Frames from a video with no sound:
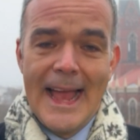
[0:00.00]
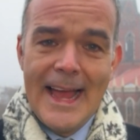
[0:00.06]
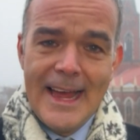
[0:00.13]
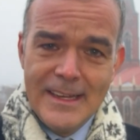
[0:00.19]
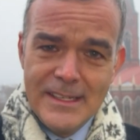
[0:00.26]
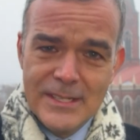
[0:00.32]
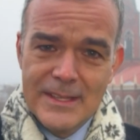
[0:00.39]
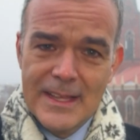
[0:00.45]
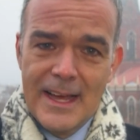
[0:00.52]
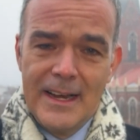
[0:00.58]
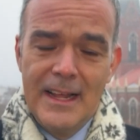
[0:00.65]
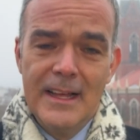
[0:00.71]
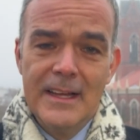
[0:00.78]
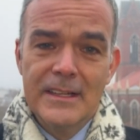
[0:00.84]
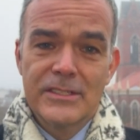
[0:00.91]
Add to
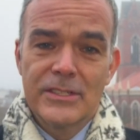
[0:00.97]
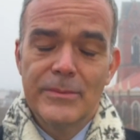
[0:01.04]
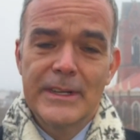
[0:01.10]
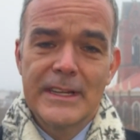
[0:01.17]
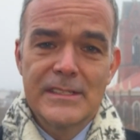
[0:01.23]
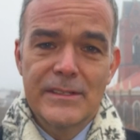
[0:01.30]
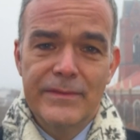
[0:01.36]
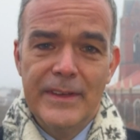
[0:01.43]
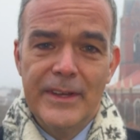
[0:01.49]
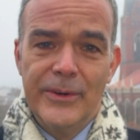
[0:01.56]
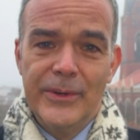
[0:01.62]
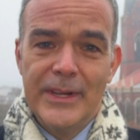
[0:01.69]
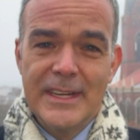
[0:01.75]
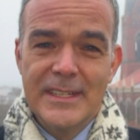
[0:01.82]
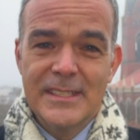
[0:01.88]
that, Germany is a
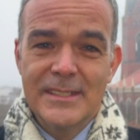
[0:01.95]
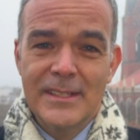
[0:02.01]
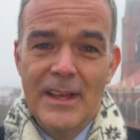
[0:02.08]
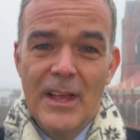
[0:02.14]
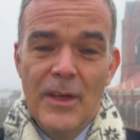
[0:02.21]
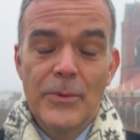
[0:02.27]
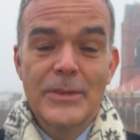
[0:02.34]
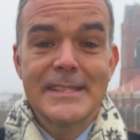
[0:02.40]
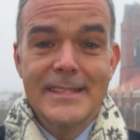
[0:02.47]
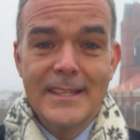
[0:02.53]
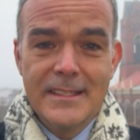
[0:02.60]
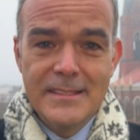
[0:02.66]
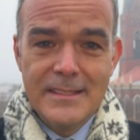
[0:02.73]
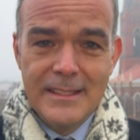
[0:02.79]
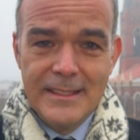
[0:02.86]
federation with
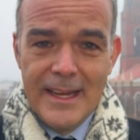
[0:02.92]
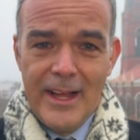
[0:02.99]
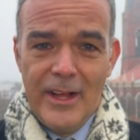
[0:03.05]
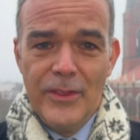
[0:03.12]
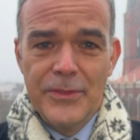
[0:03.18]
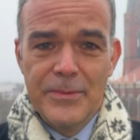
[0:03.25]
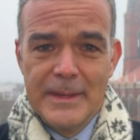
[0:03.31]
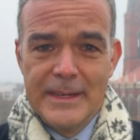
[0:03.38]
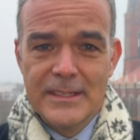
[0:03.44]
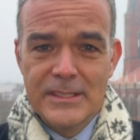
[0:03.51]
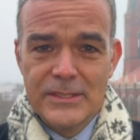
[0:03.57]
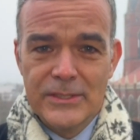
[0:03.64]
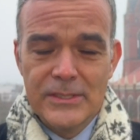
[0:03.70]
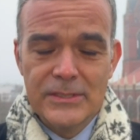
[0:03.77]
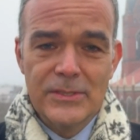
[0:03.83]
sixteen health
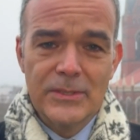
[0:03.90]
ministers,